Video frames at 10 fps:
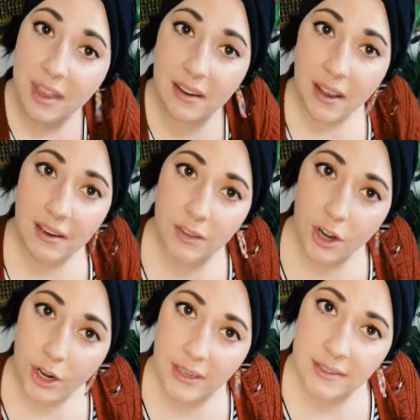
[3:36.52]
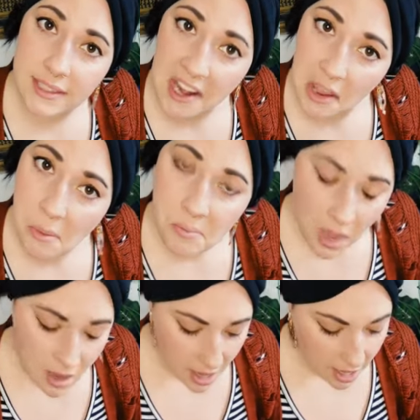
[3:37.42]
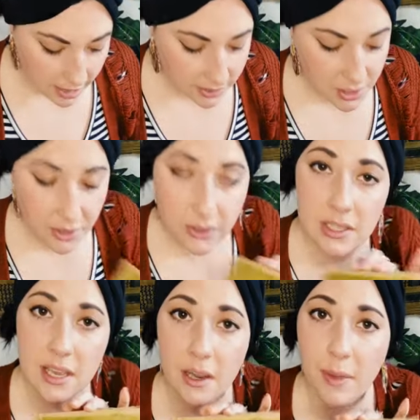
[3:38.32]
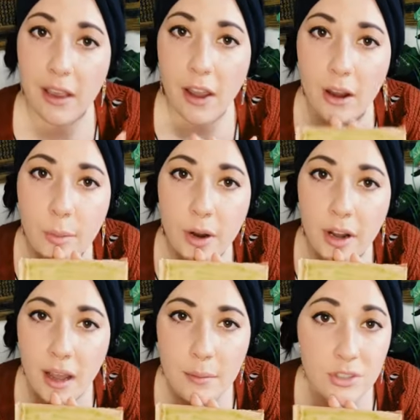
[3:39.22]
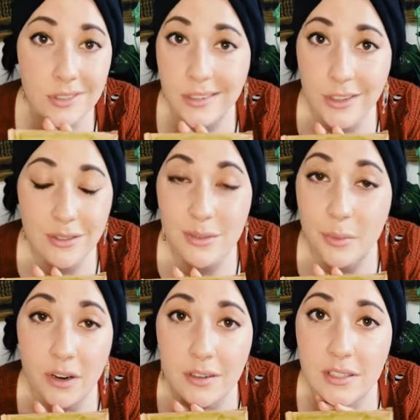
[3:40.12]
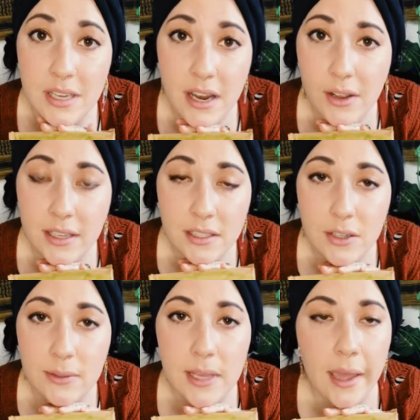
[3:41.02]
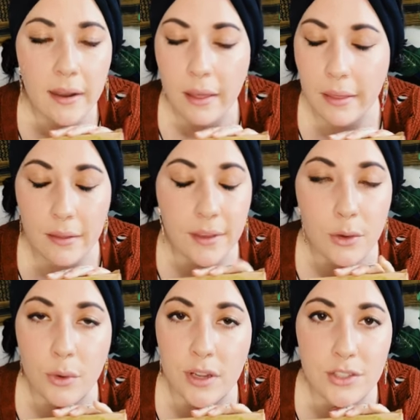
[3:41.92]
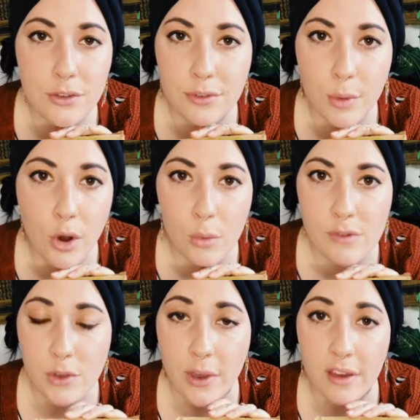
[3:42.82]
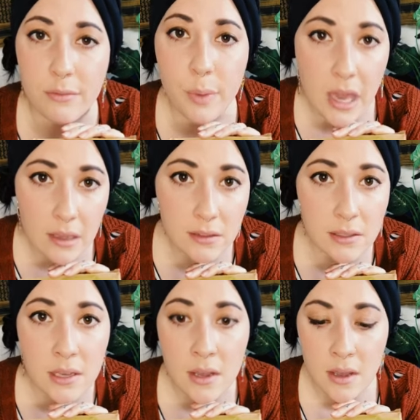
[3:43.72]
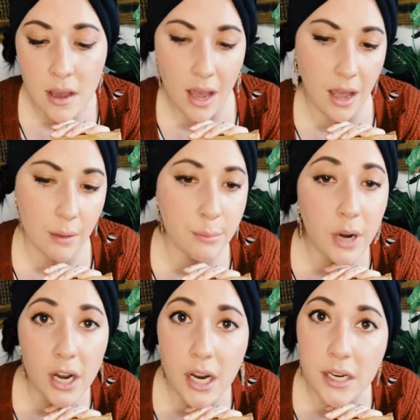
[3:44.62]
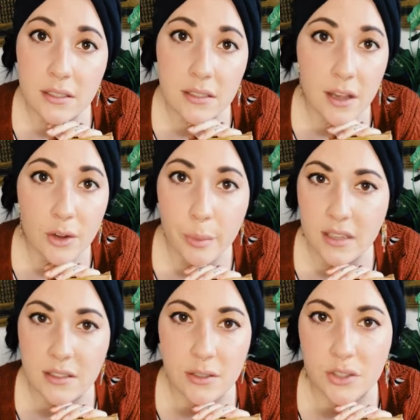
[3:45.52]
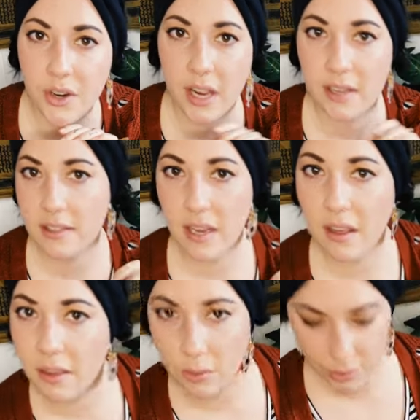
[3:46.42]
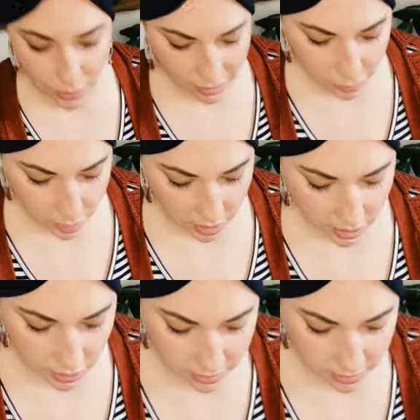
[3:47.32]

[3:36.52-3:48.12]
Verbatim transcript: in kind of a garden setting. Uh, so you see on my cardboard, I'm just going to use markers today. You guys can use anything that you want to from home. If you have paints, um, markers, colored pencils, crayons, anything will sort of work to sort